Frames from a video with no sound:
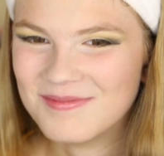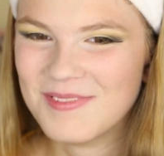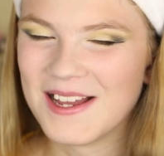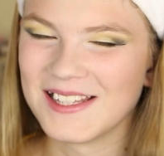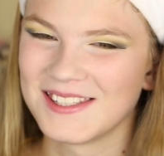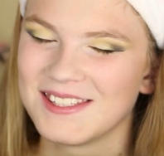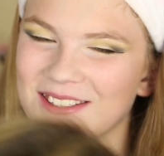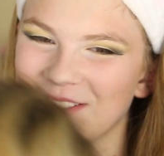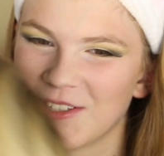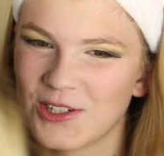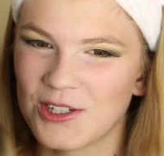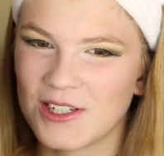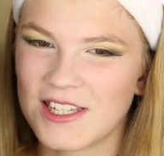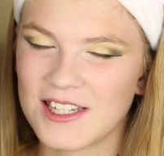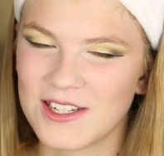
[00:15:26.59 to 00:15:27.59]
My
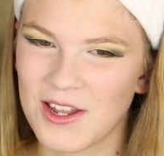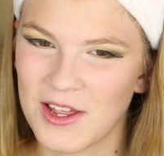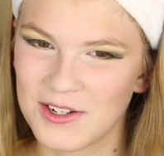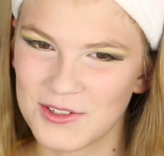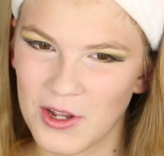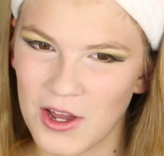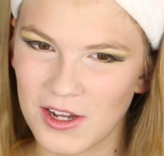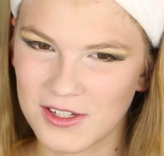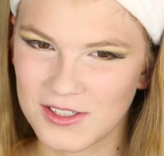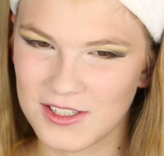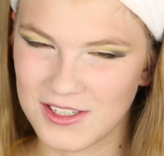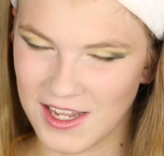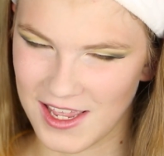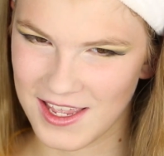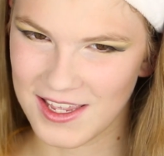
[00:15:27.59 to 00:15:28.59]
sister cannot talk
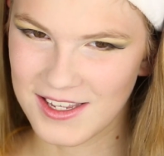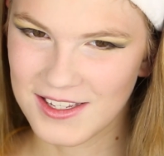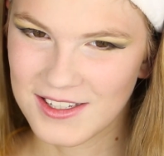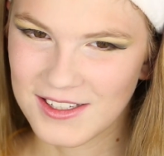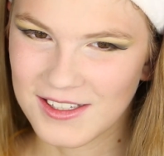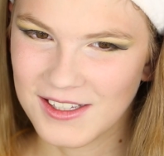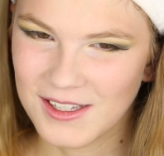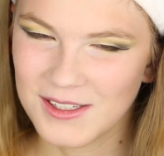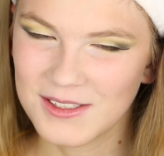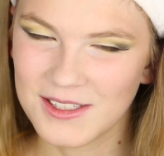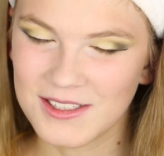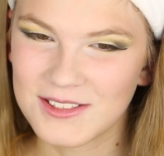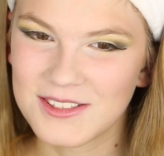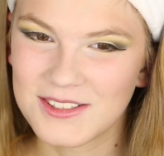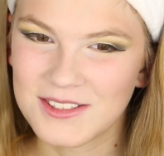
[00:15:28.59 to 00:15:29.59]
today.
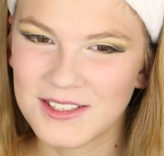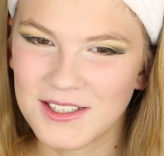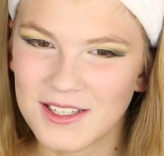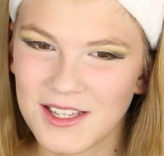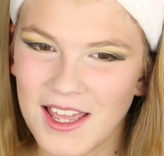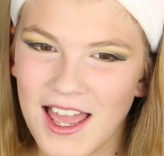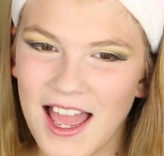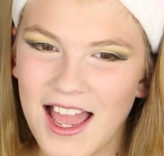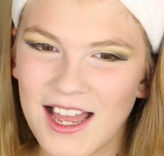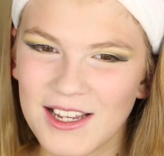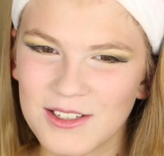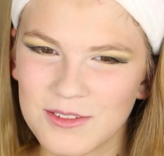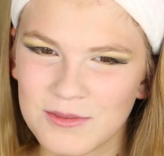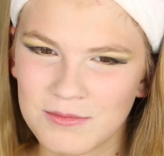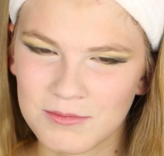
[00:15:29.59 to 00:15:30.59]
It's late.
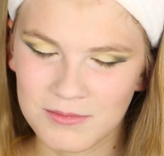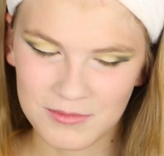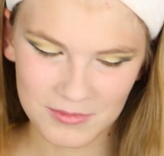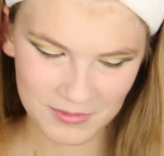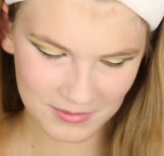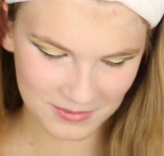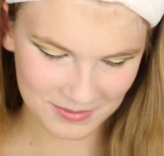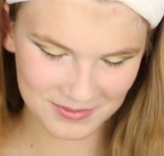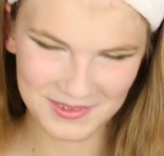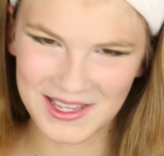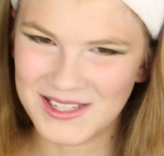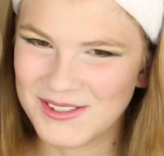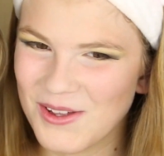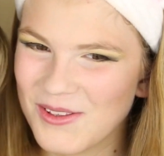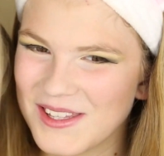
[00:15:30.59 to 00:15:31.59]
It's only 6 o'clock.
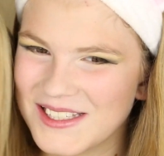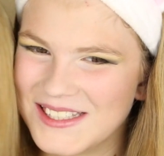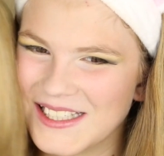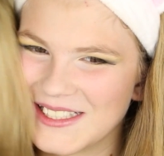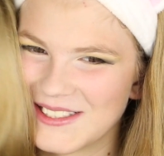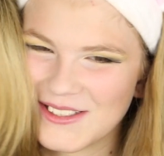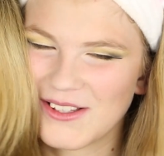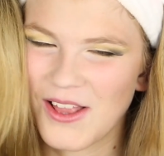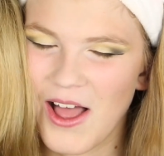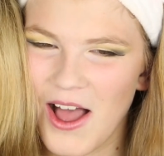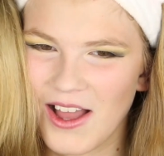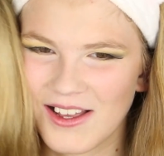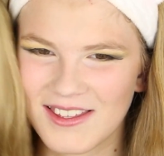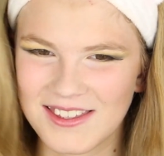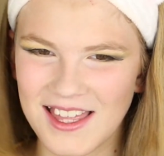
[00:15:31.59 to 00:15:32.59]
It's only 6
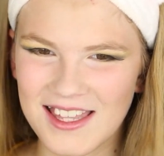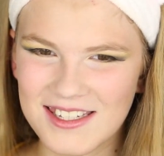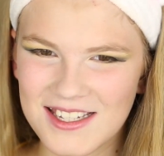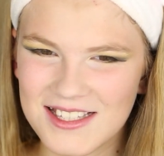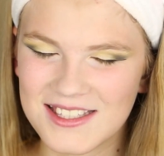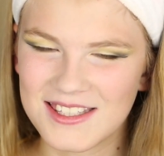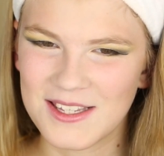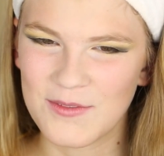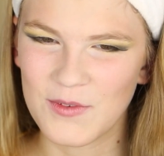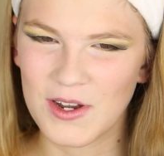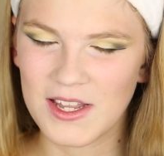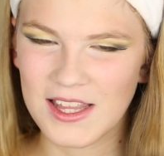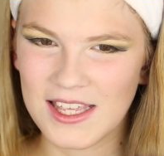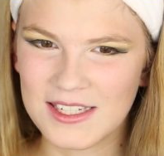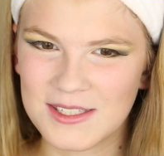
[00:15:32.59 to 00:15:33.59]
o'clock. That doesn't seem
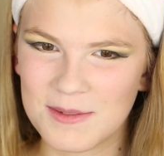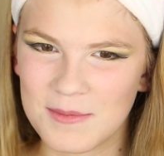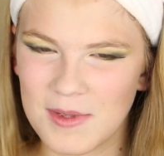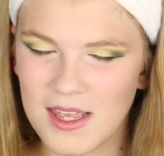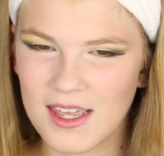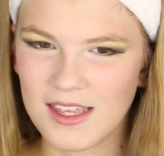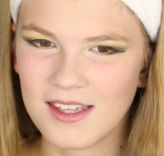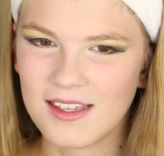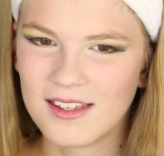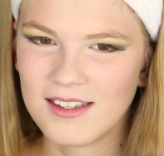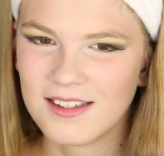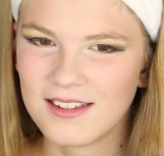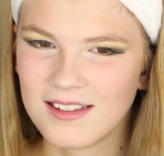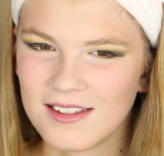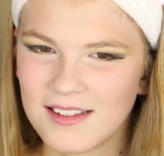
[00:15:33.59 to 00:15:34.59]
very late to me. I'm
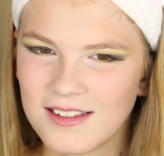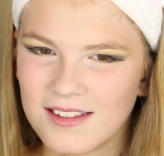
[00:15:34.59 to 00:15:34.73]
old.